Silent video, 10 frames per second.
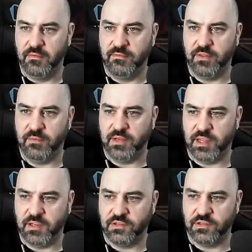Flame
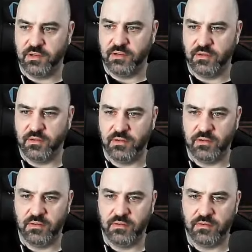dash.
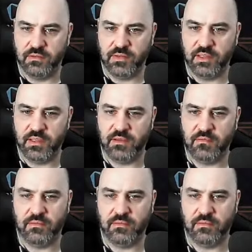Thank you.